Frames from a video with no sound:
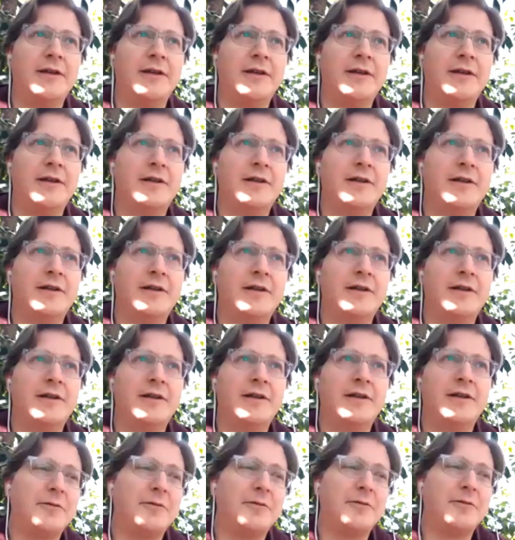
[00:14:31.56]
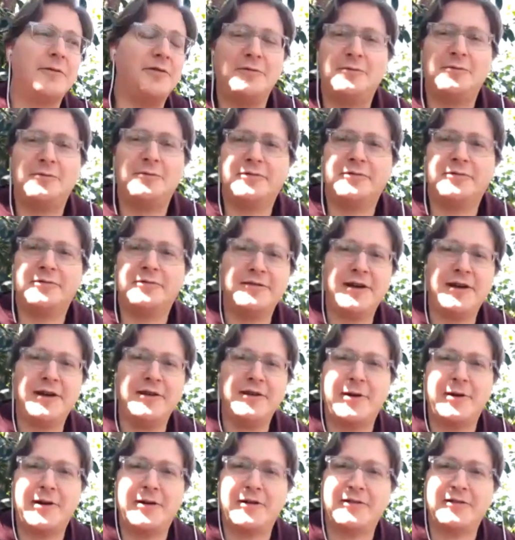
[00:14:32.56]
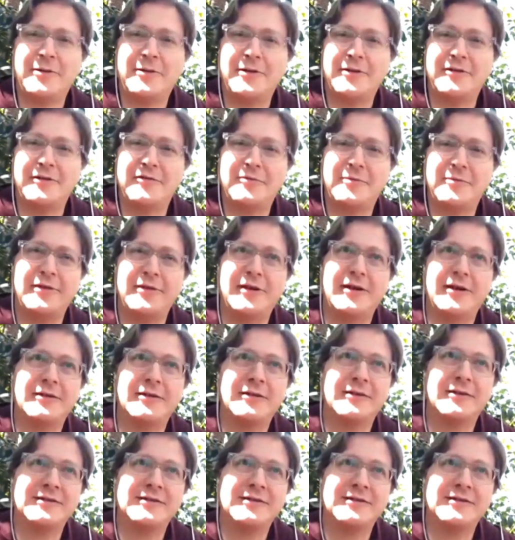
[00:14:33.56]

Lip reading: have you traveled outside of Paris while you've been there?